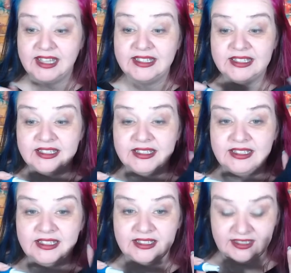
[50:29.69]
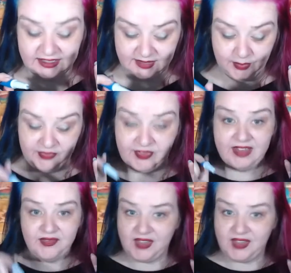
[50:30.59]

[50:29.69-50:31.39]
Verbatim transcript: It is indeed. This is number five,